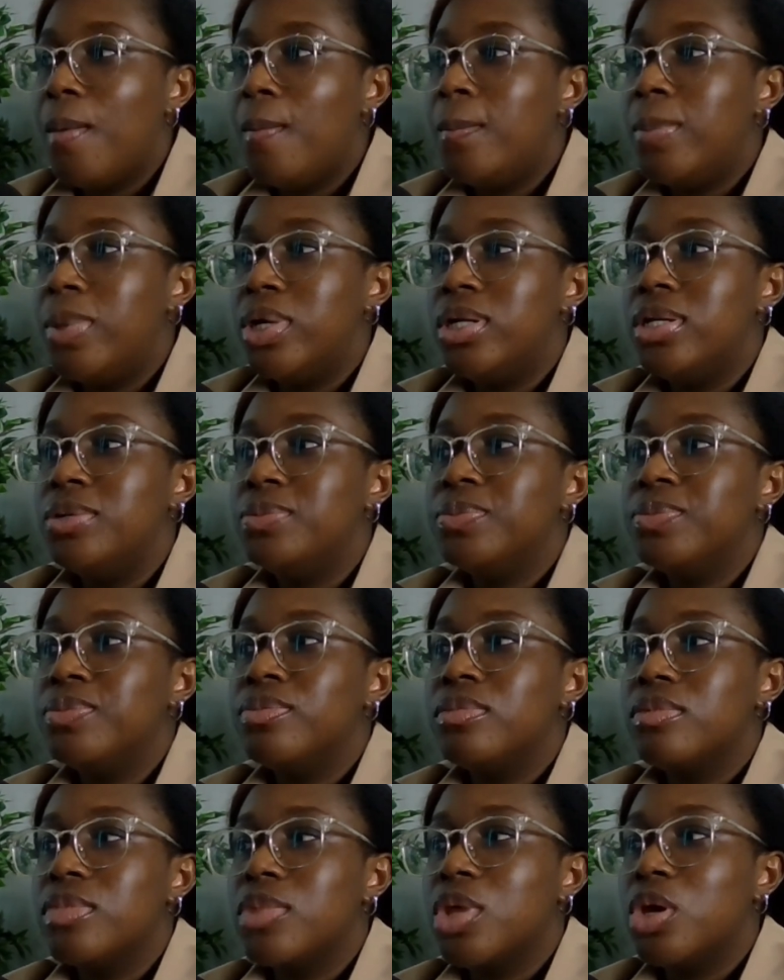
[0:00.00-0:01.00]
But
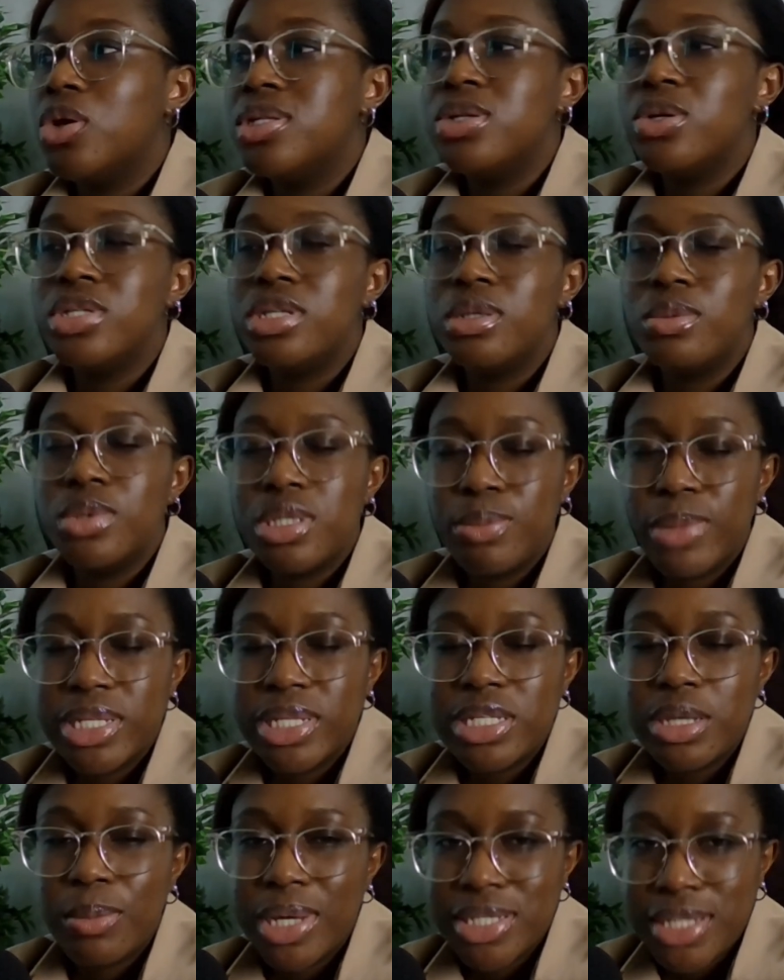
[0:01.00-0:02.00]
because I was able to
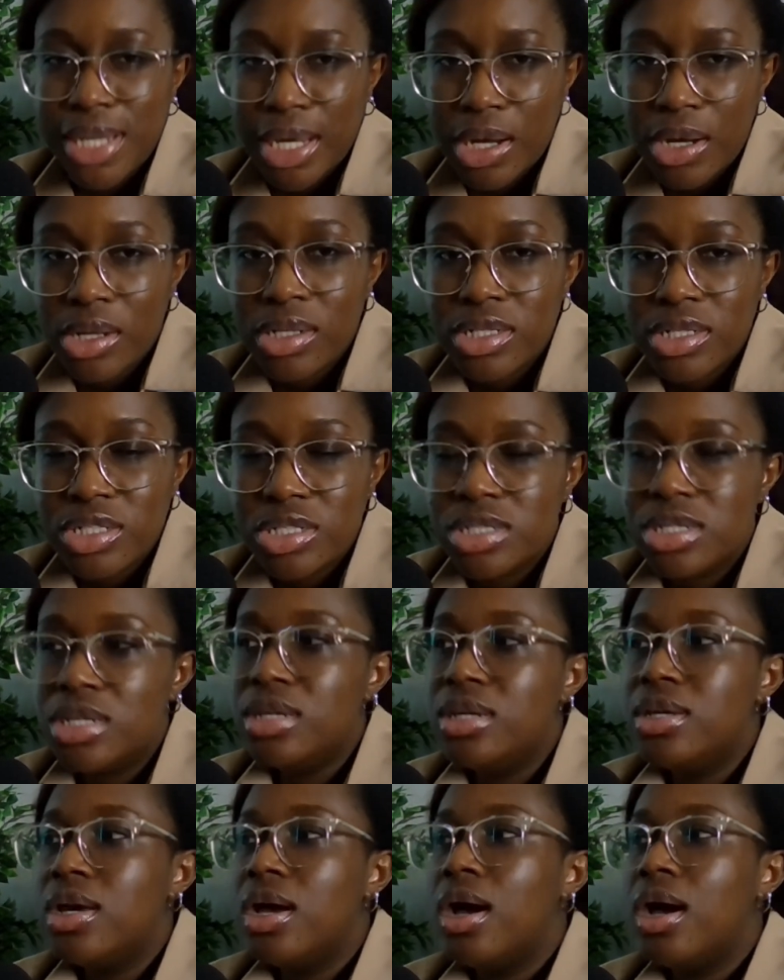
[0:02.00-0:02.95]
maintain my psychology,